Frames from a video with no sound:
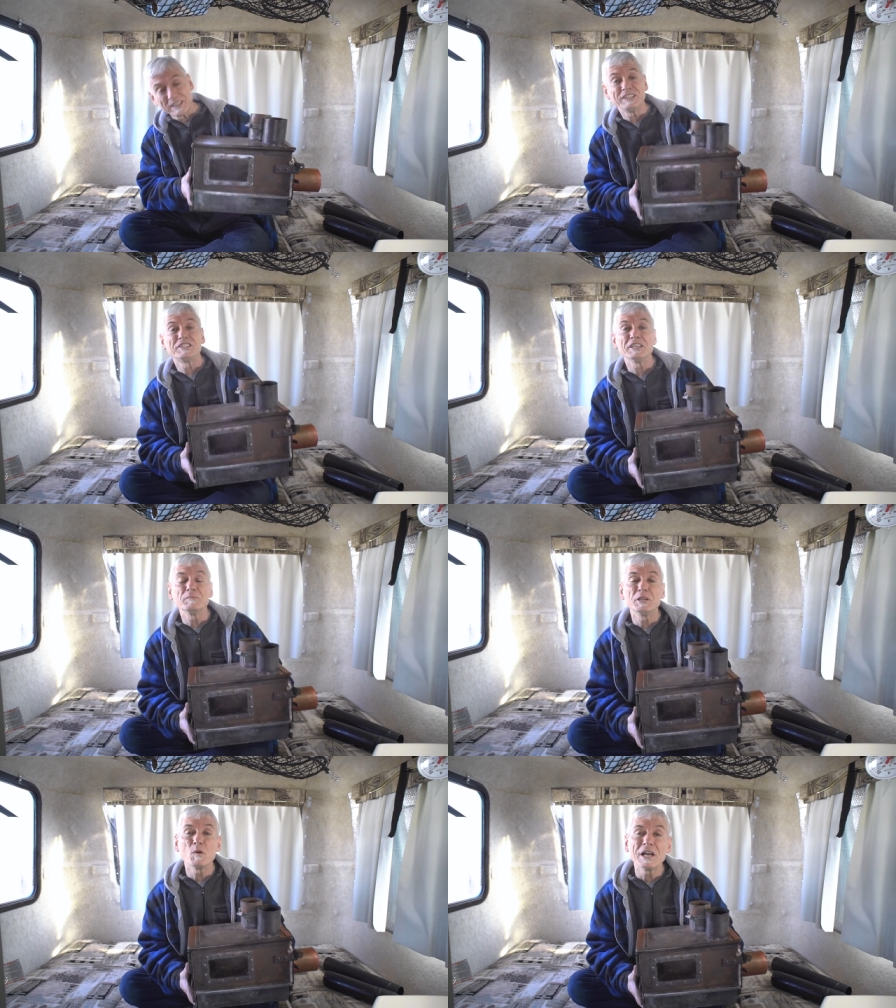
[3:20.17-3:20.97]
It did
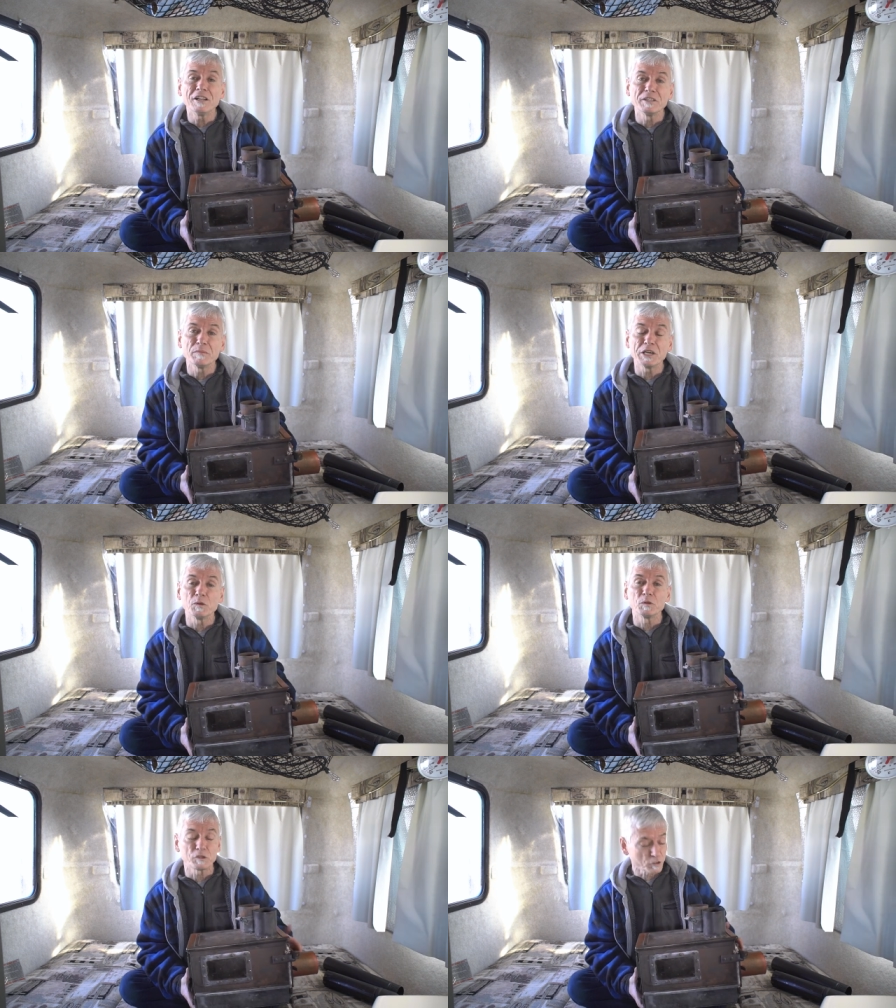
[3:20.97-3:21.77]
me well in my
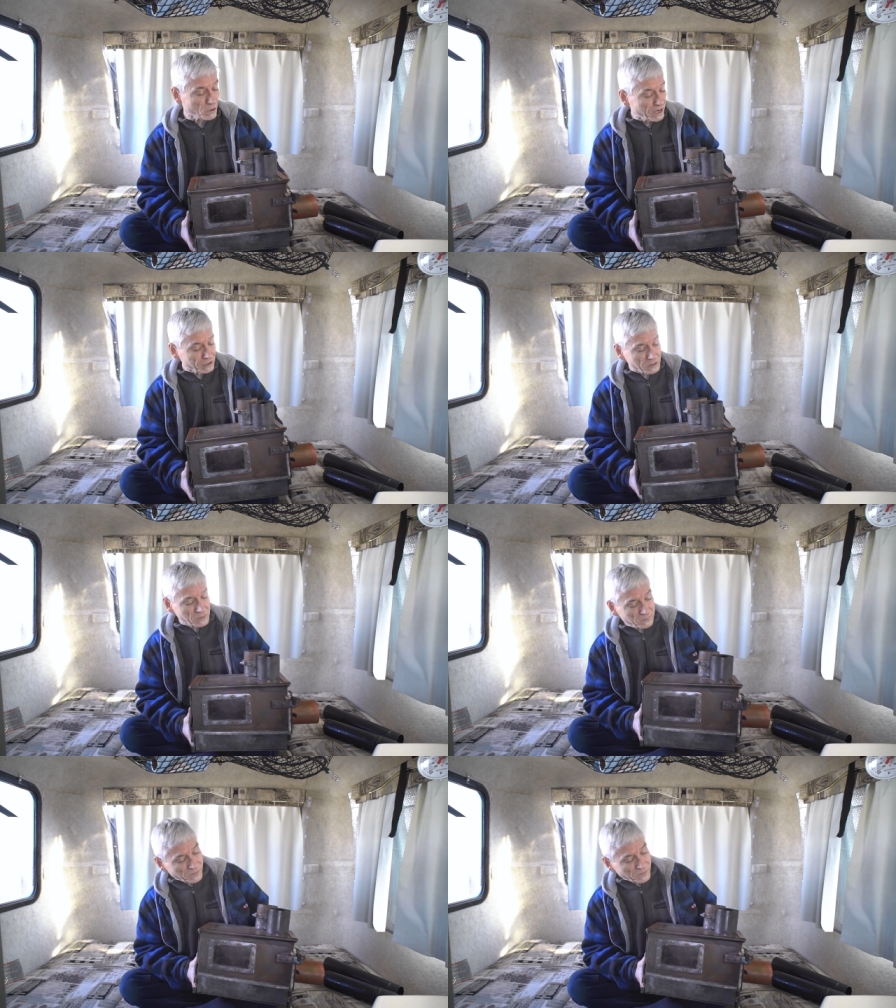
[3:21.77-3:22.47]
older trailer.